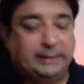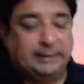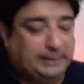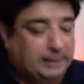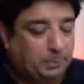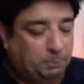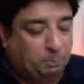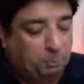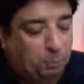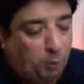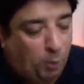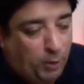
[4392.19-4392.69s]

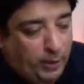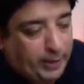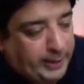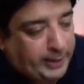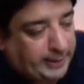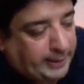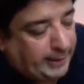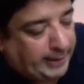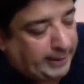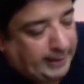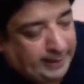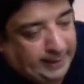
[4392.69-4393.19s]
The
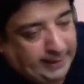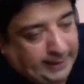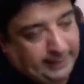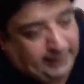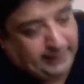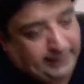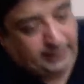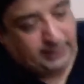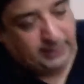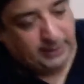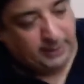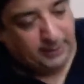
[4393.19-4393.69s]
point
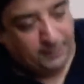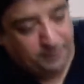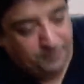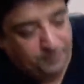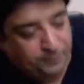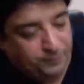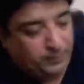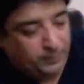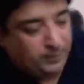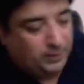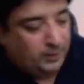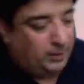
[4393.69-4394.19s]
is,
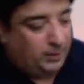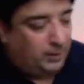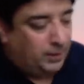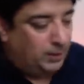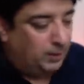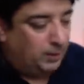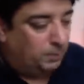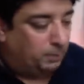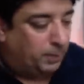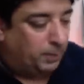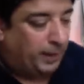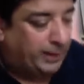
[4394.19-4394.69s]

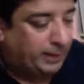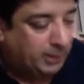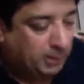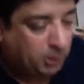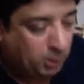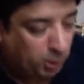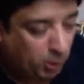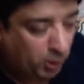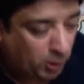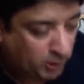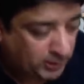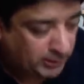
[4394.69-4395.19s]
by
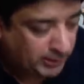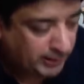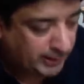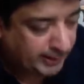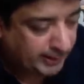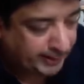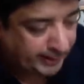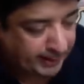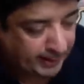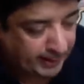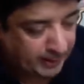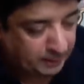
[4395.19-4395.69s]

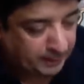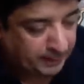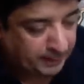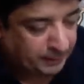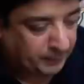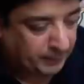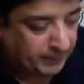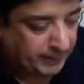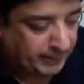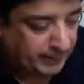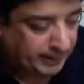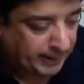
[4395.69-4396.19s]
cross-linking
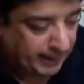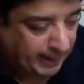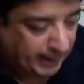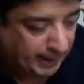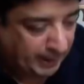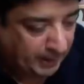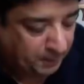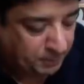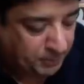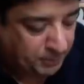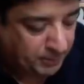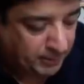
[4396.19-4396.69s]
between
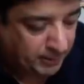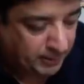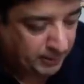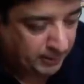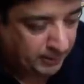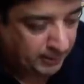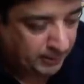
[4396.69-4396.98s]
apps,